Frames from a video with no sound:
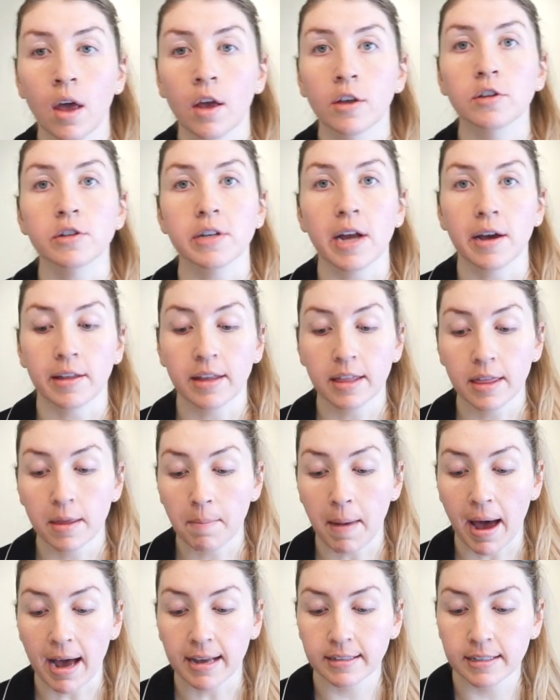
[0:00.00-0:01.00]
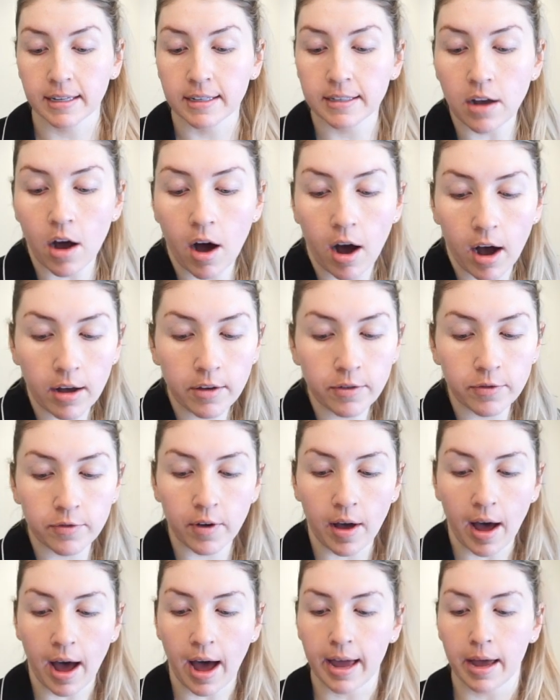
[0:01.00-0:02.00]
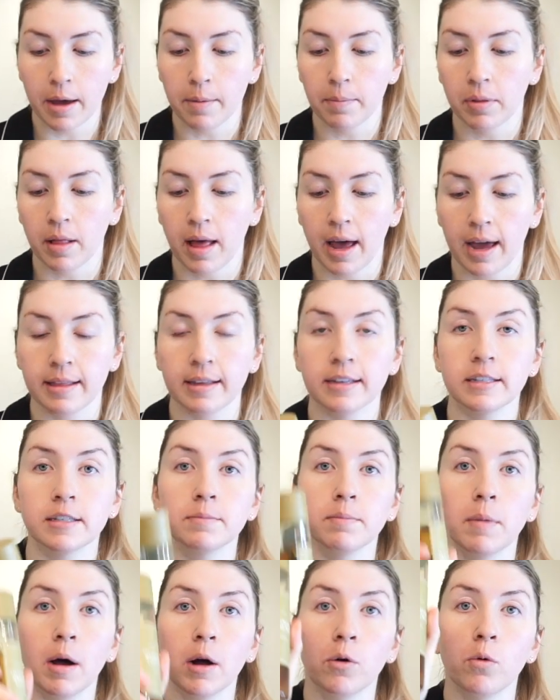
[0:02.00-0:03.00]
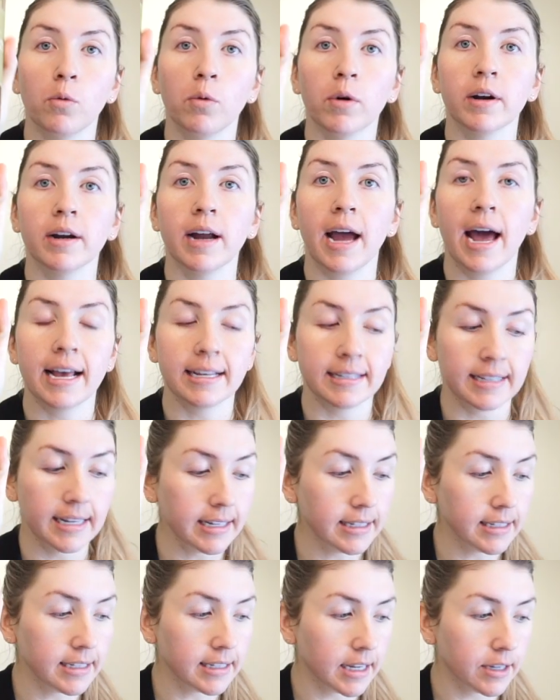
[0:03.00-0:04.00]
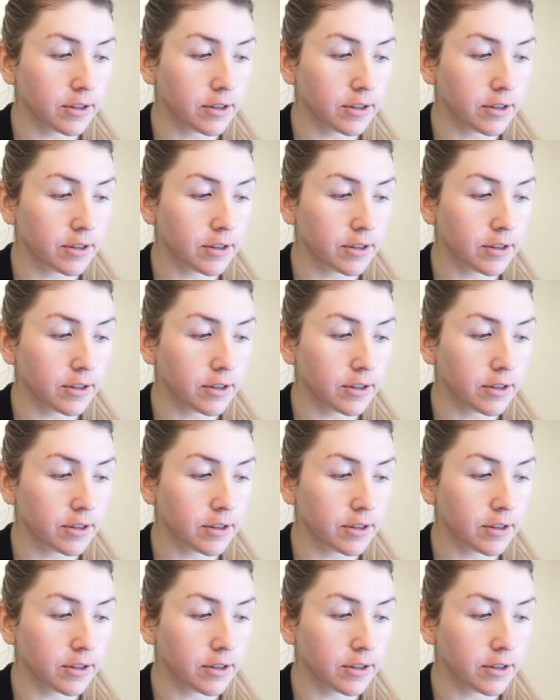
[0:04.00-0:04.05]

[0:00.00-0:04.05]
So now that the mask is off, I apply this mugwort essence.